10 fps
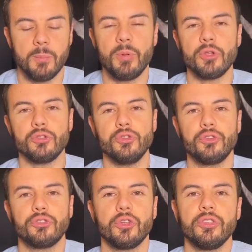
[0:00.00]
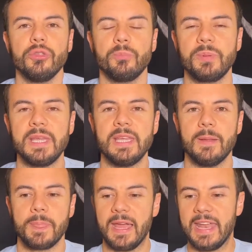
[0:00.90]
but you shouldn't
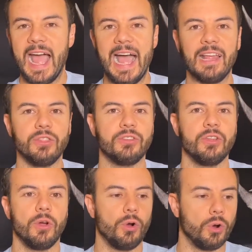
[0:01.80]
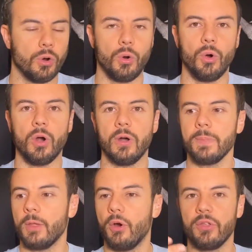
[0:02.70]
be an and
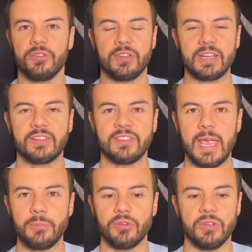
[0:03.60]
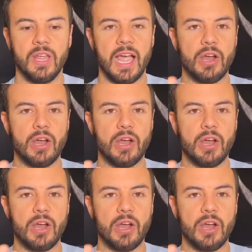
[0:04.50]
or there's an exception.